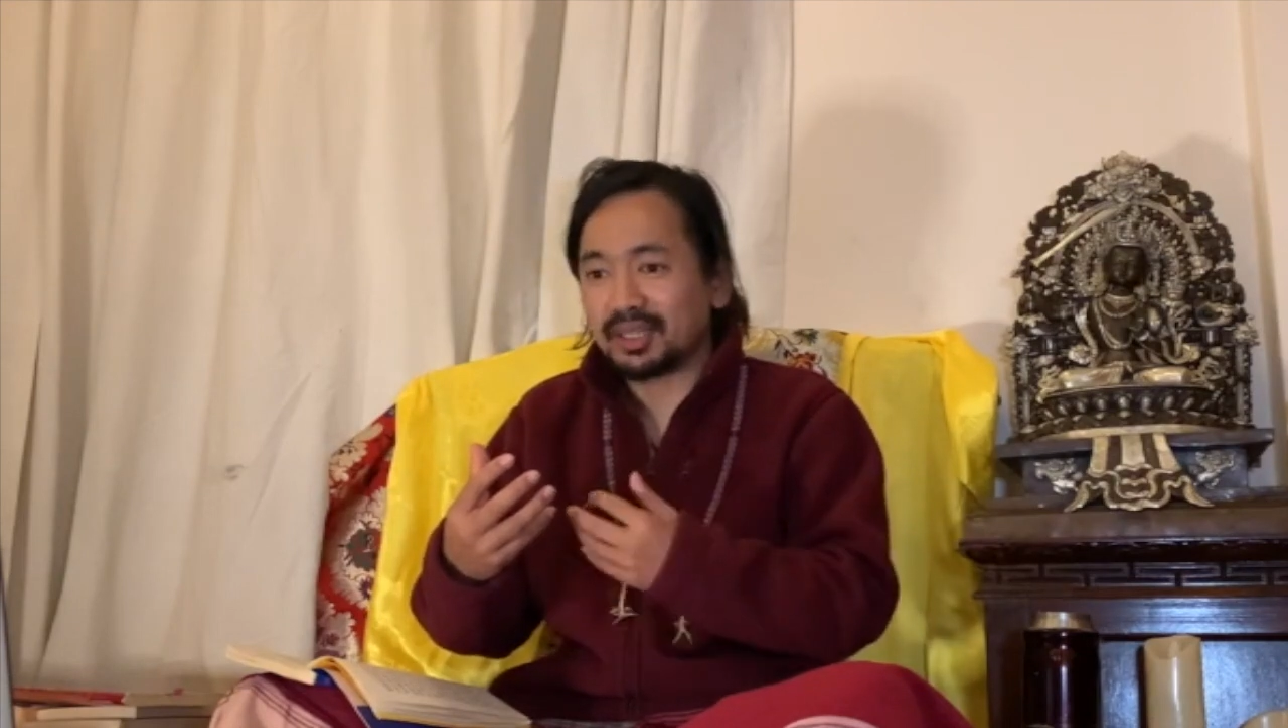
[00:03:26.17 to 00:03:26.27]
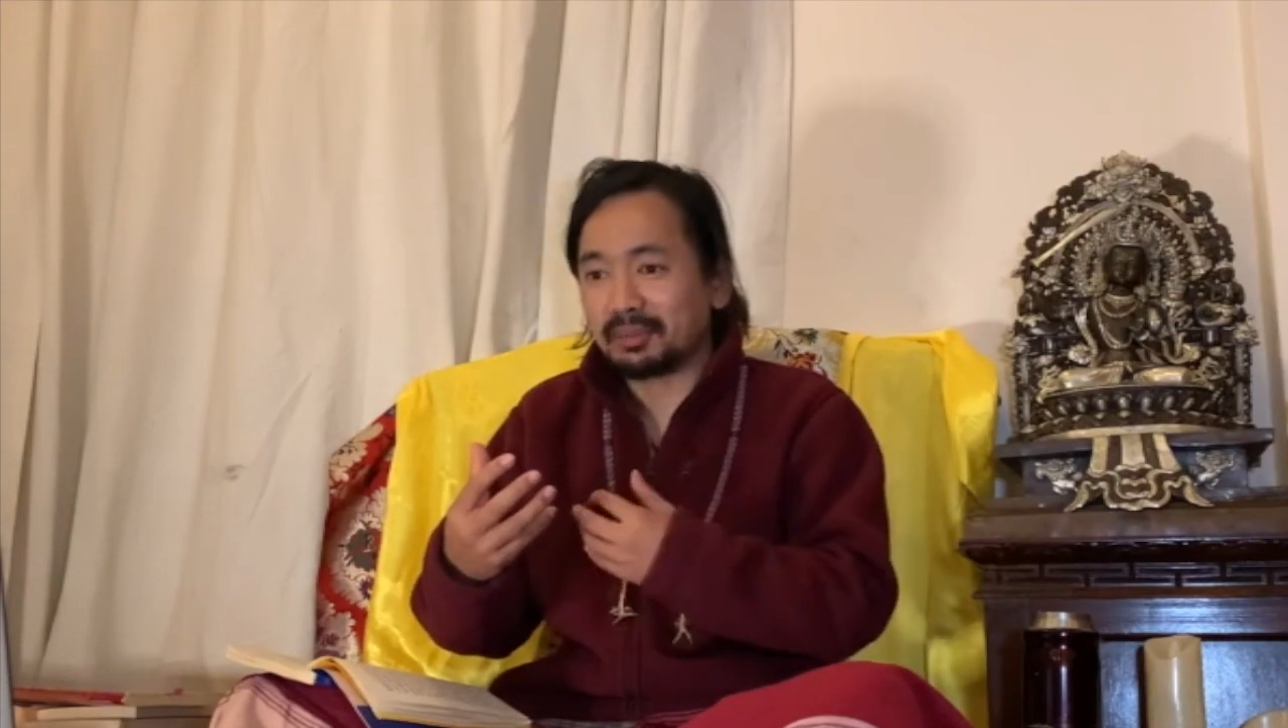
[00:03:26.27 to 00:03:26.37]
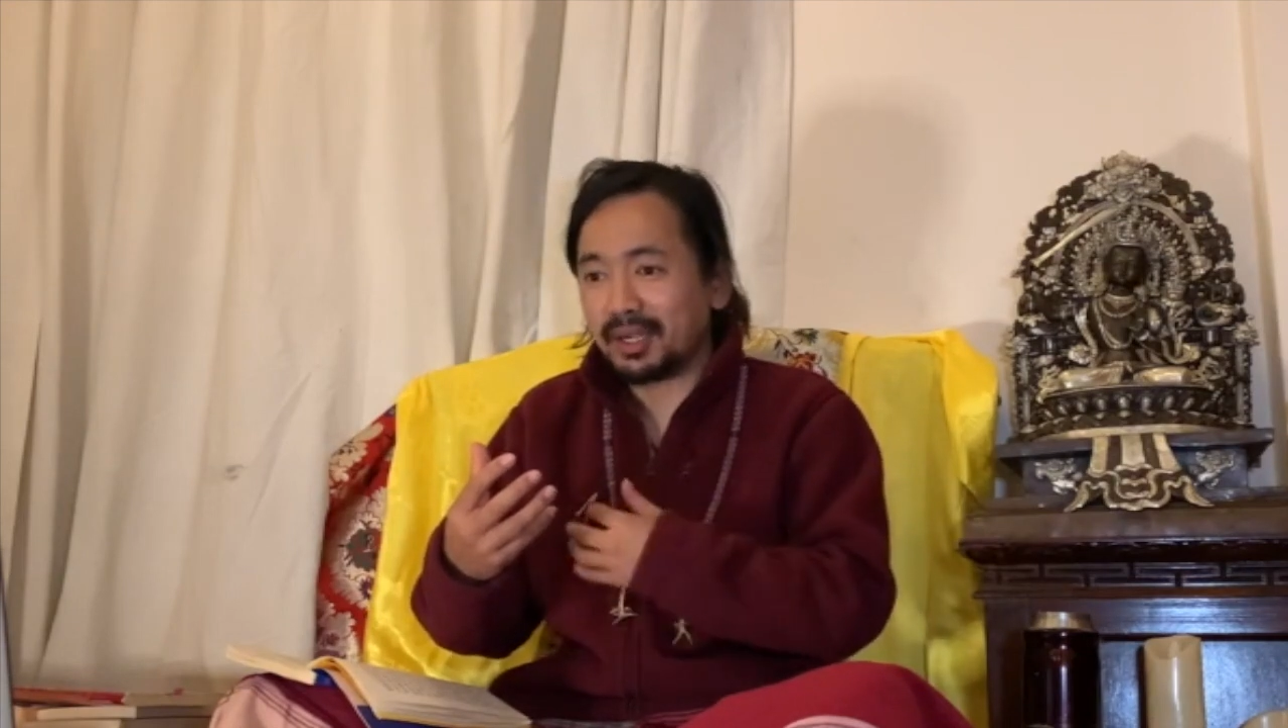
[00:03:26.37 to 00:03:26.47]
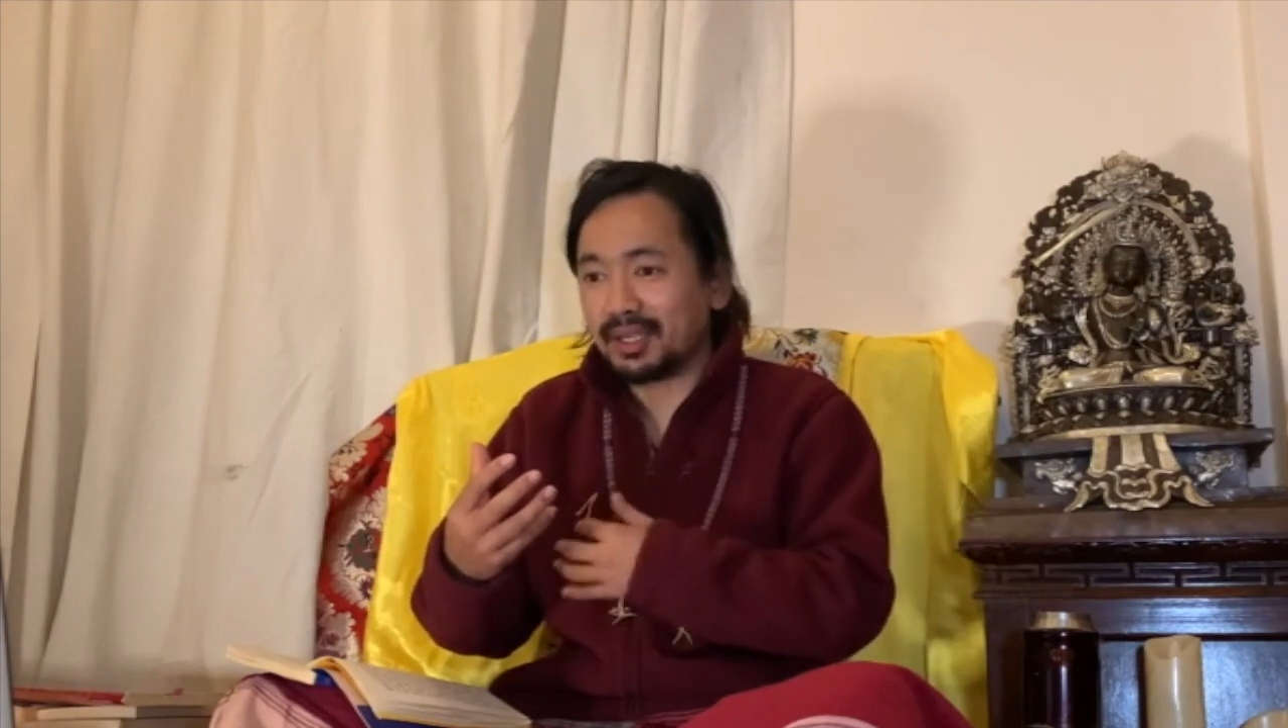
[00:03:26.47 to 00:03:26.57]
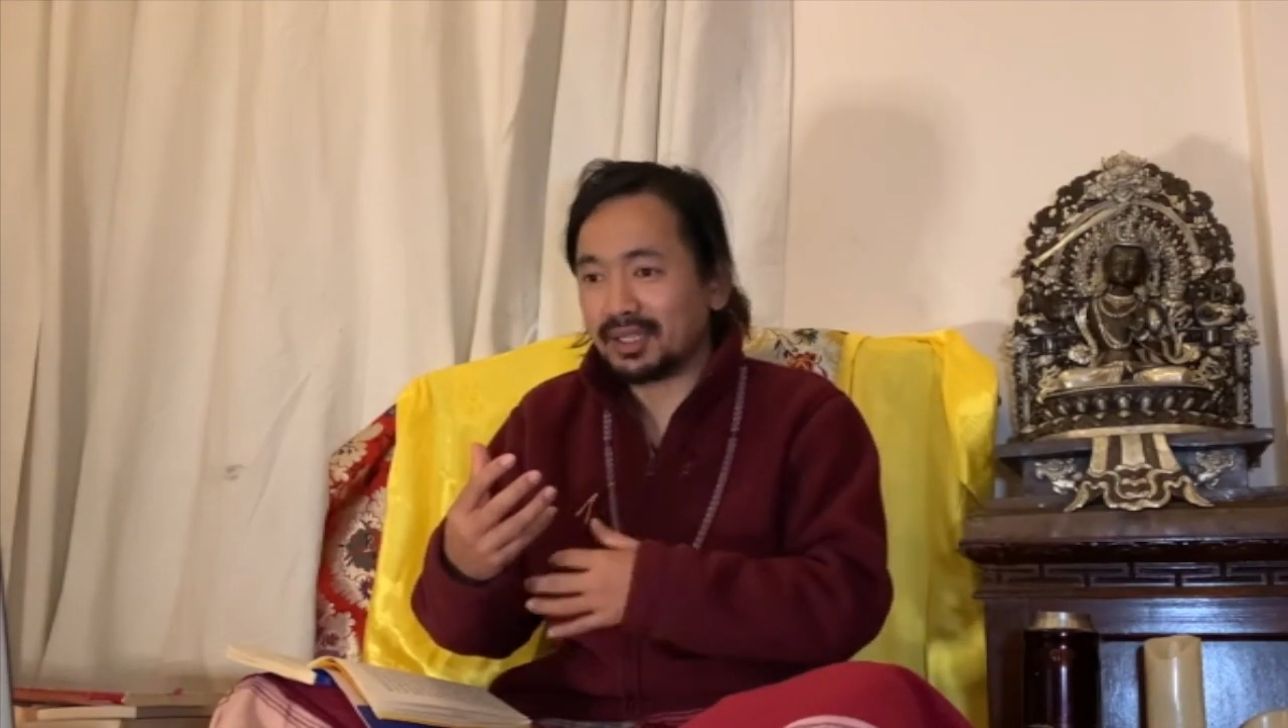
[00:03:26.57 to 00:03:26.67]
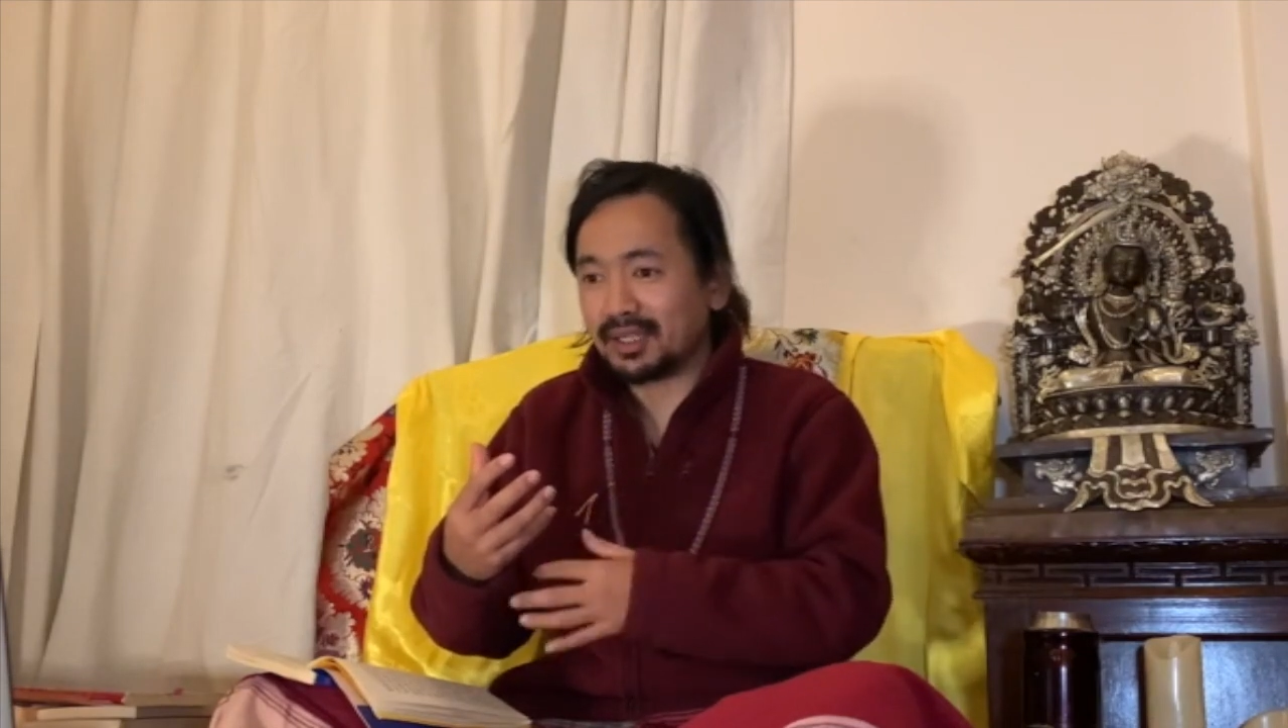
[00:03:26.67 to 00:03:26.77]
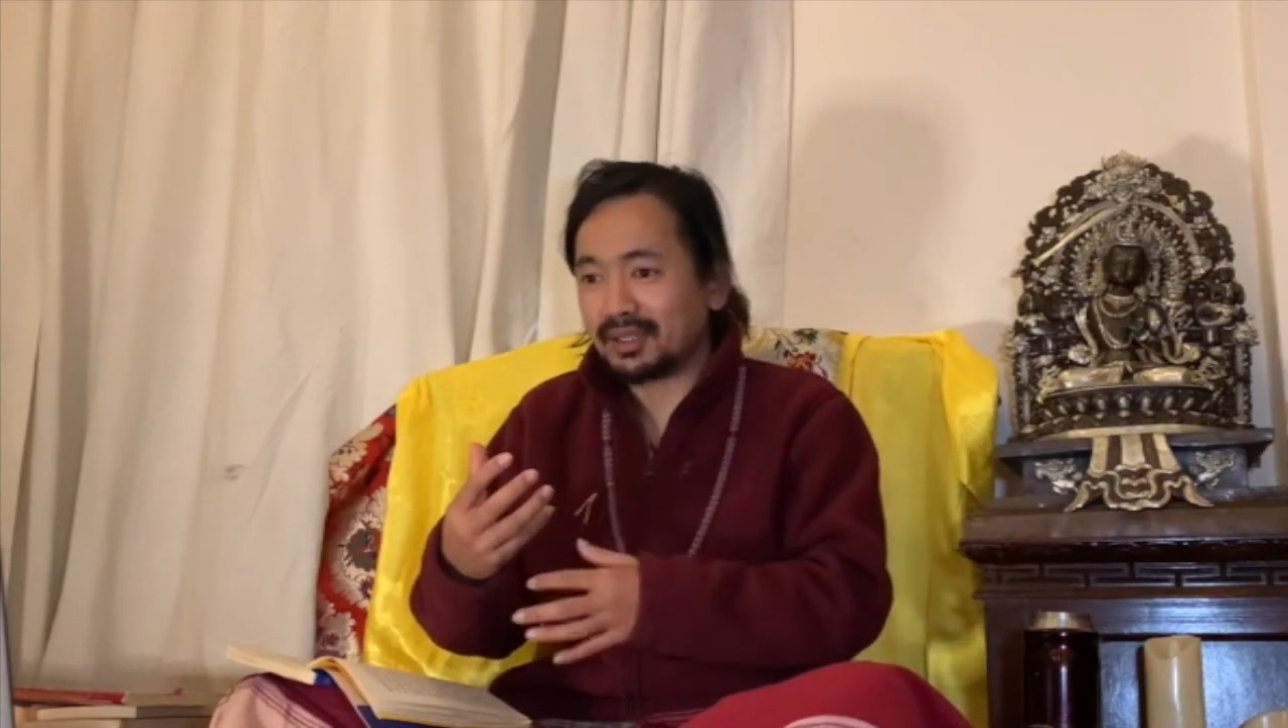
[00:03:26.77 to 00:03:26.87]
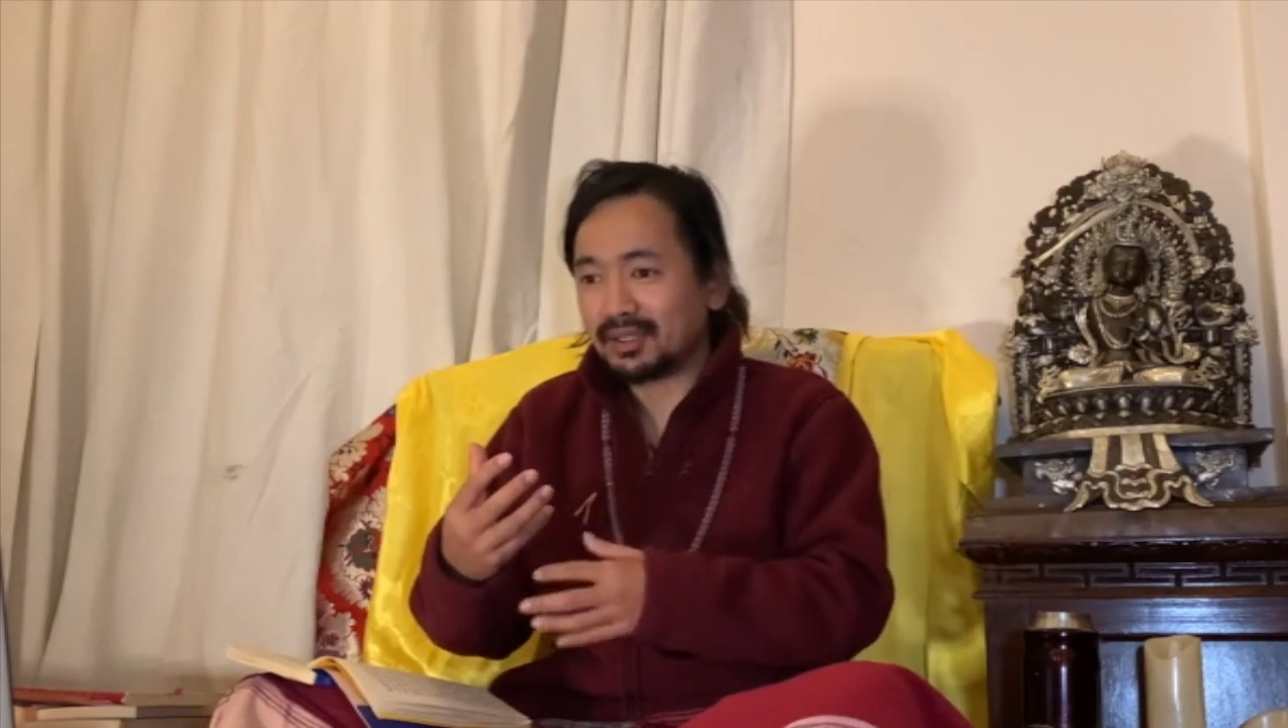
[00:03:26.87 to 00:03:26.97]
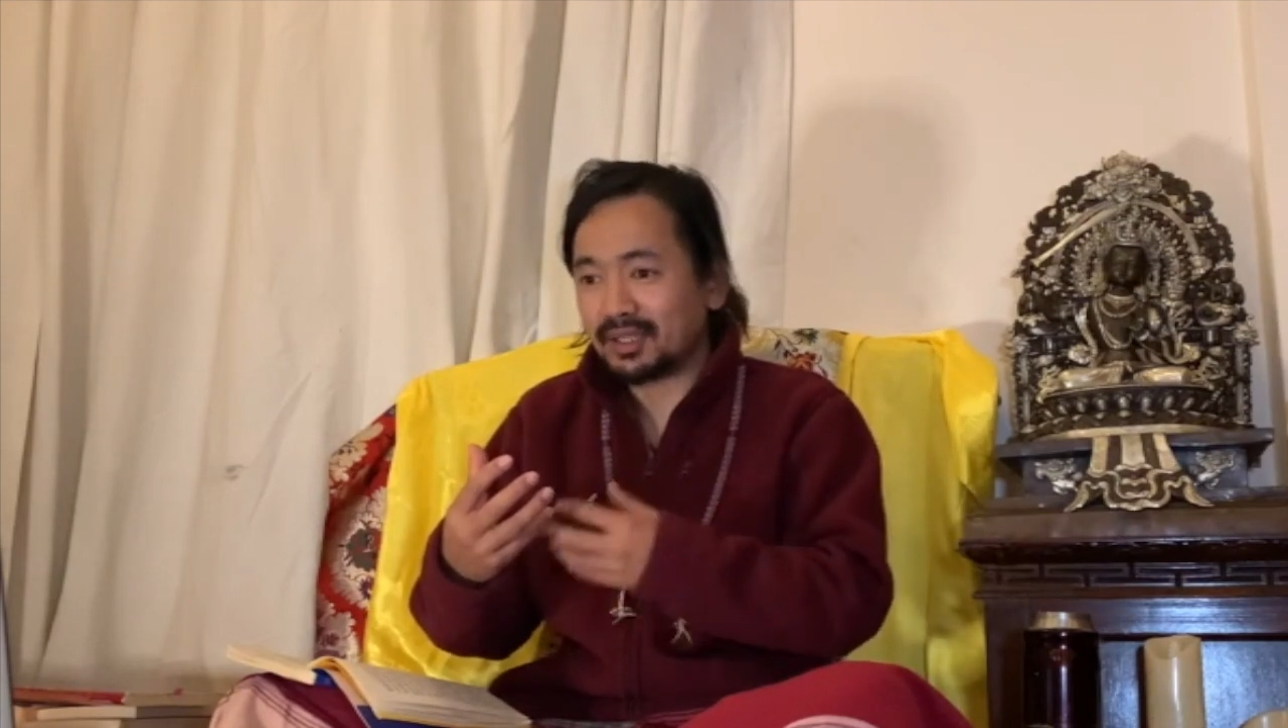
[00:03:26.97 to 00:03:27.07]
the money,